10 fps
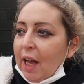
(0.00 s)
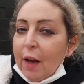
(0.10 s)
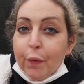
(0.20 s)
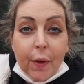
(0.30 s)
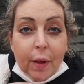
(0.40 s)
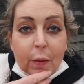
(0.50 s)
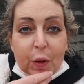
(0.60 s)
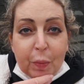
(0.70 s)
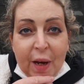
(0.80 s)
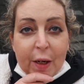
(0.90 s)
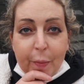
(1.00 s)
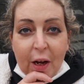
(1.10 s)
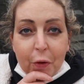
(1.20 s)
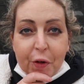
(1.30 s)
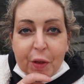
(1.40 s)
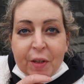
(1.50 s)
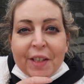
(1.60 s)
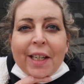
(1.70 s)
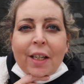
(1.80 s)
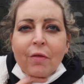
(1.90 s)
everything that was bad about Christmas
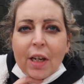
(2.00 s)
dinner,